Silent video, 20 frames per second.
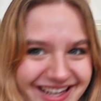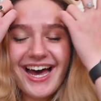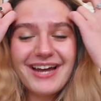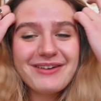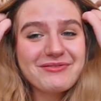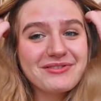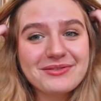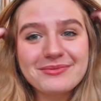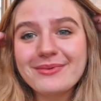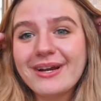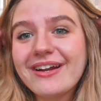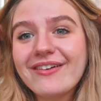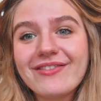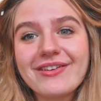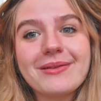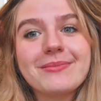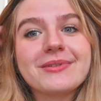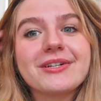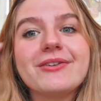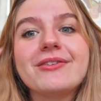I'm just waiting for
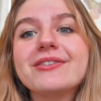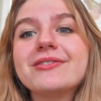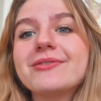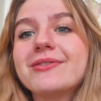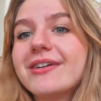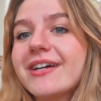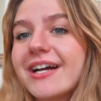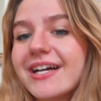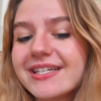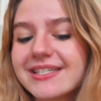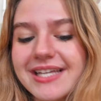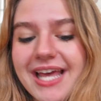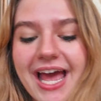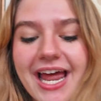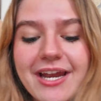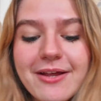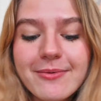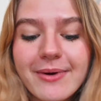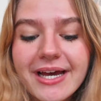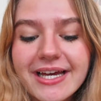them to go on tour, guys.
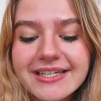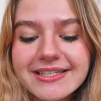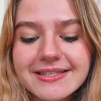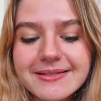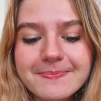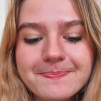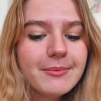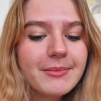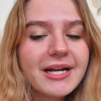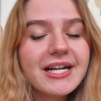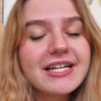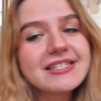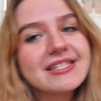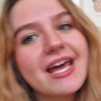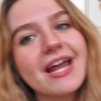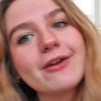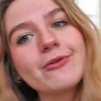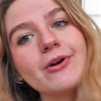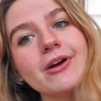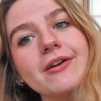Anyways, my next
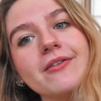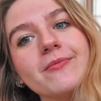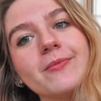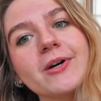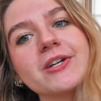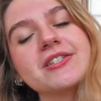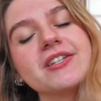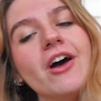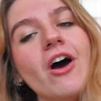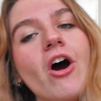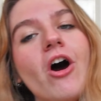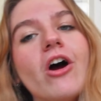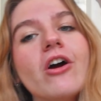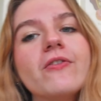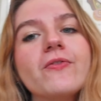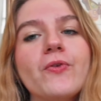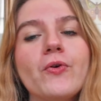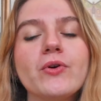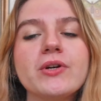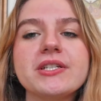category of books are,
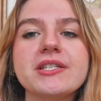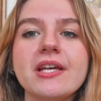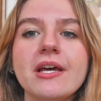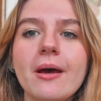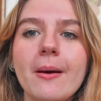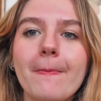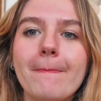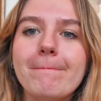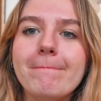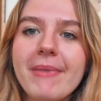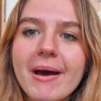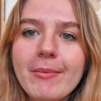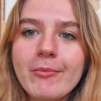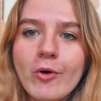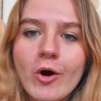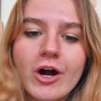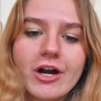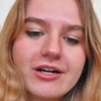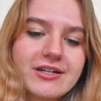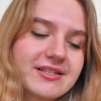of course,
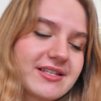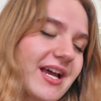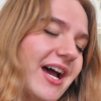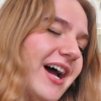memoirs.